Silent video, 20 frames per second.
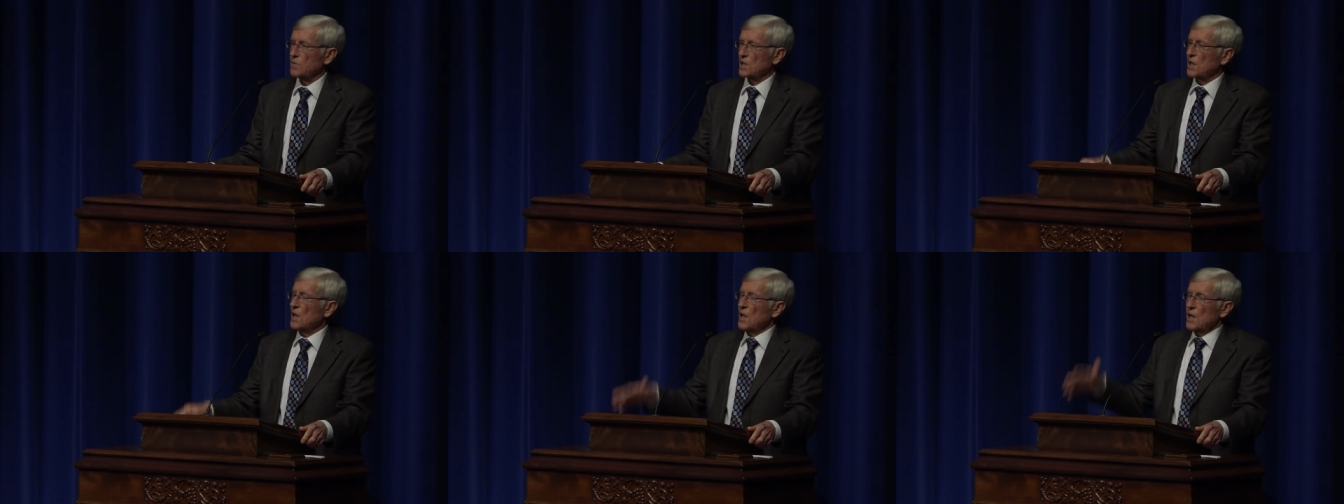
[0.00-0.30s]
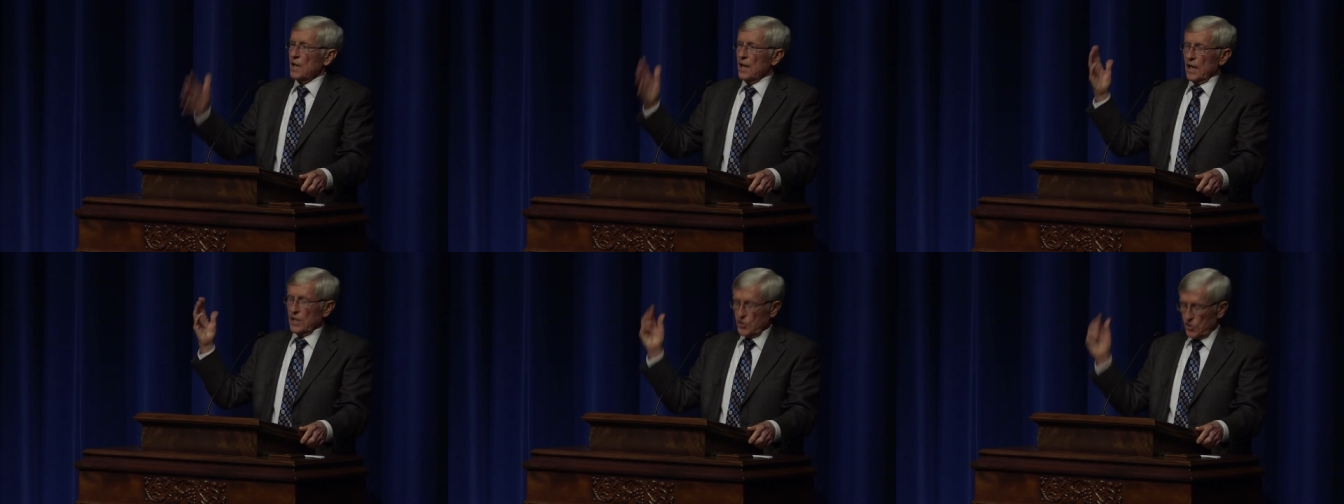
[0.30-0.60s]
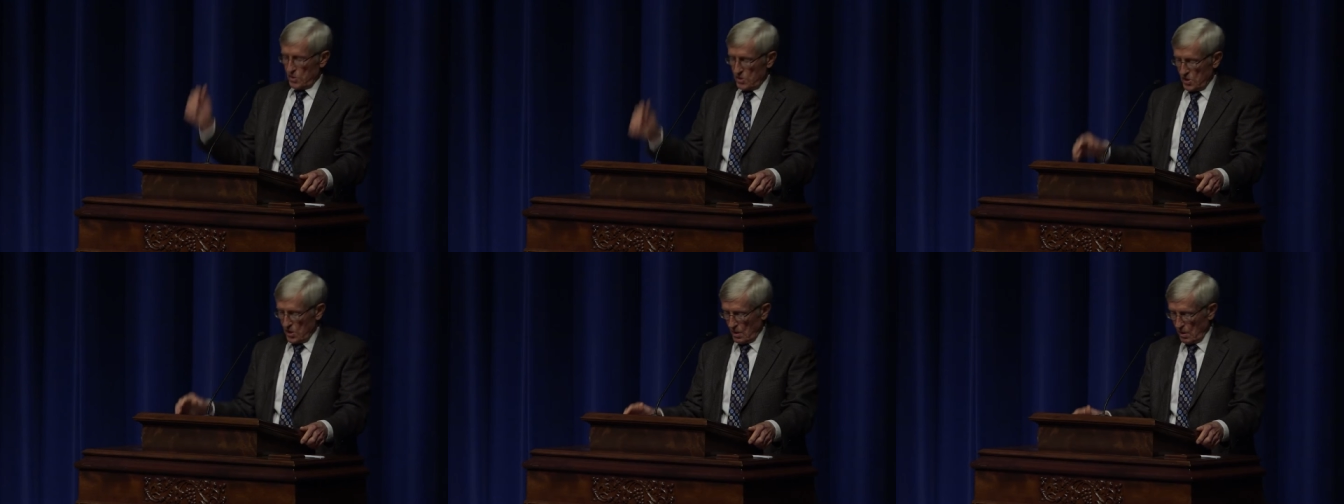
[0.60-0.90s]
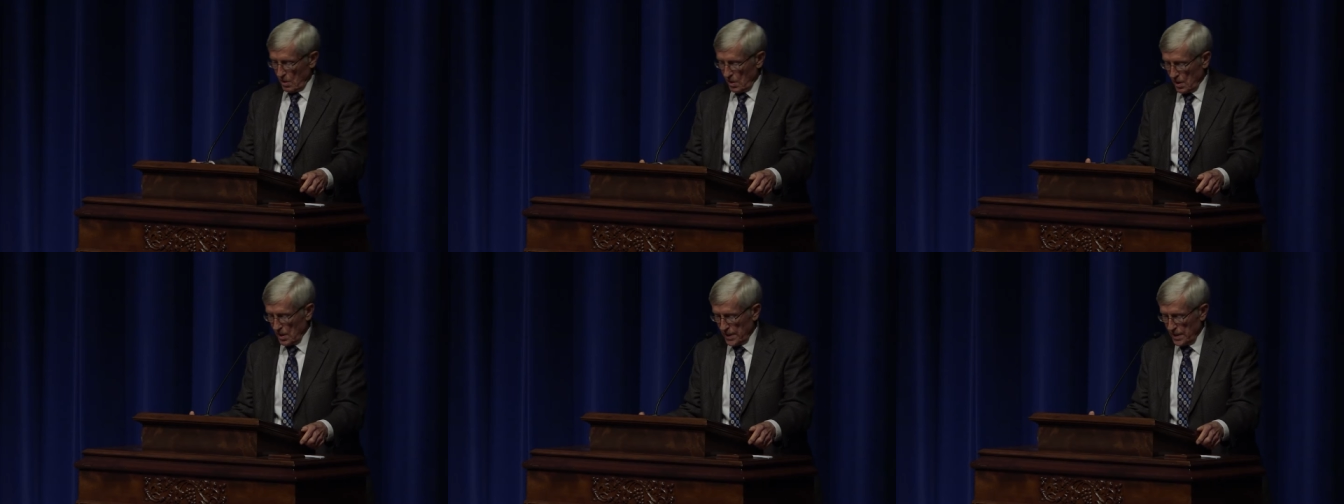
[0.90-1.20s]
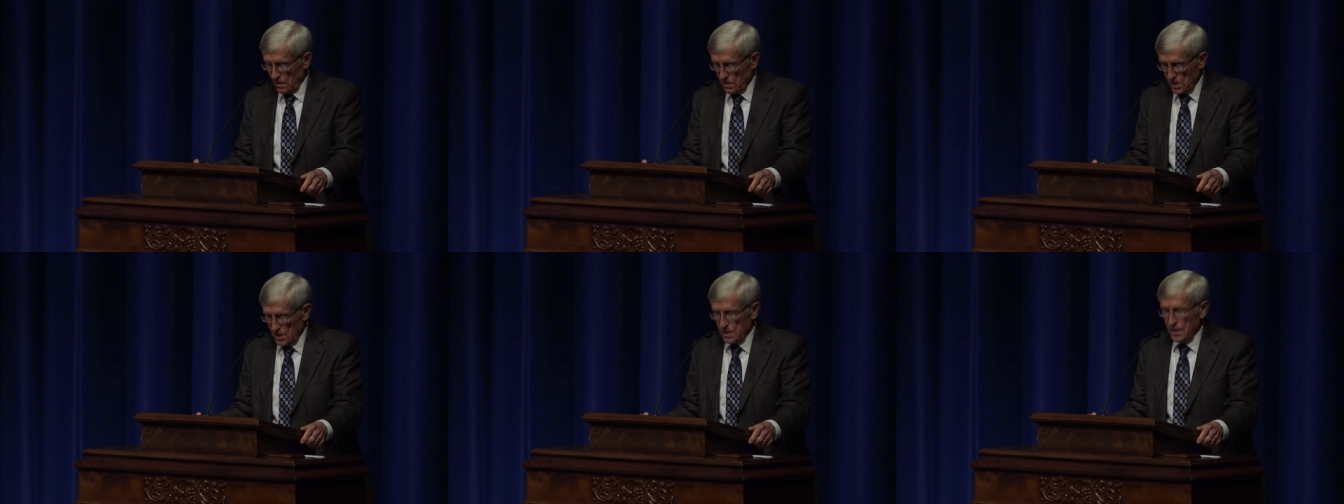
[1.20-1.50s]
but as you saw
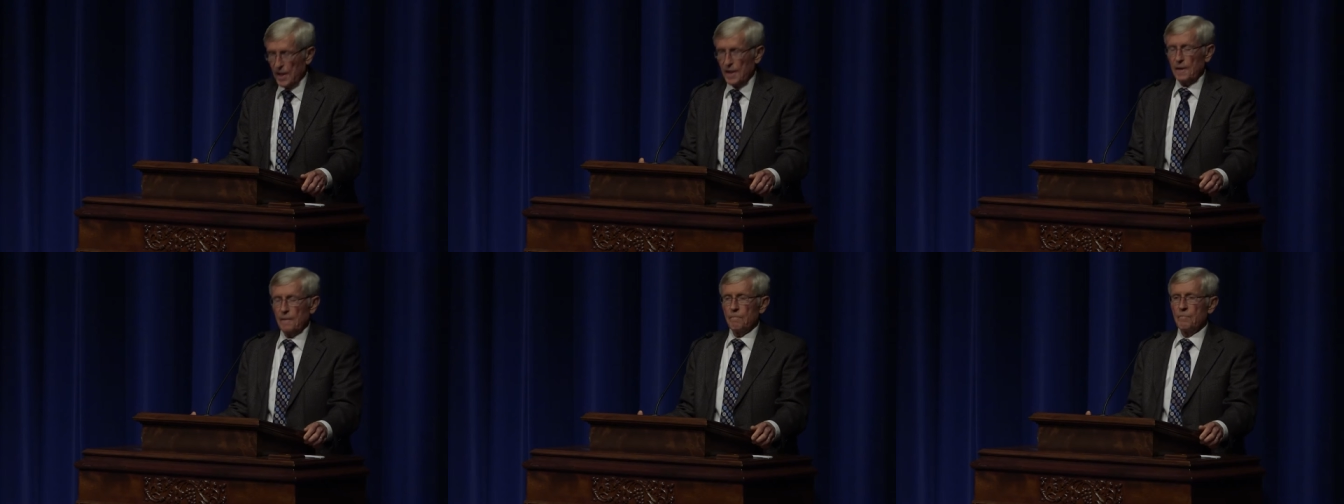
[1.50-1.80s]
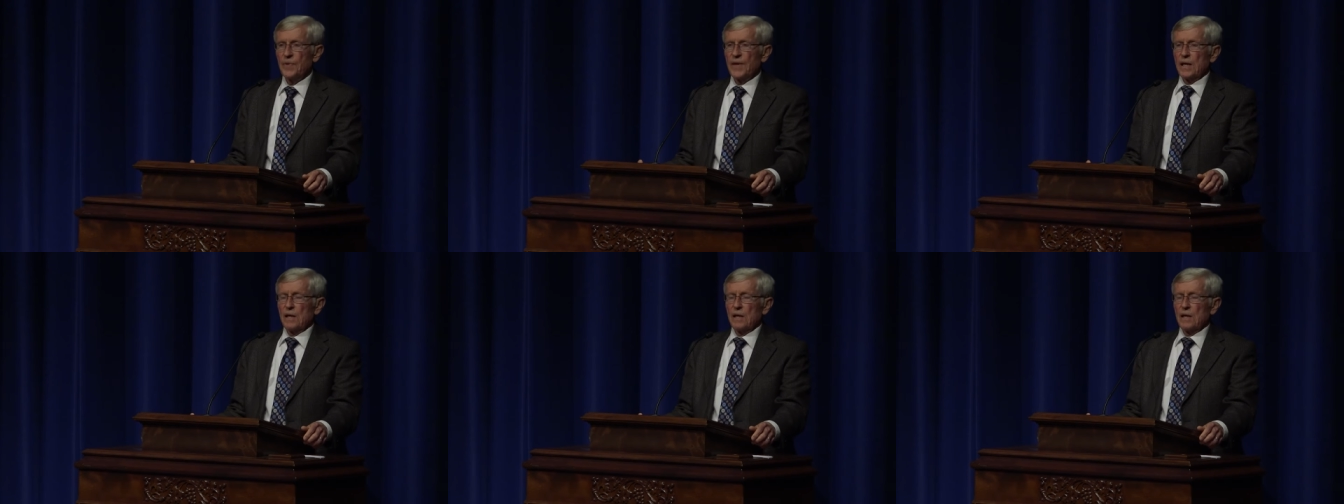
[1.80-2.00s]
earlier today,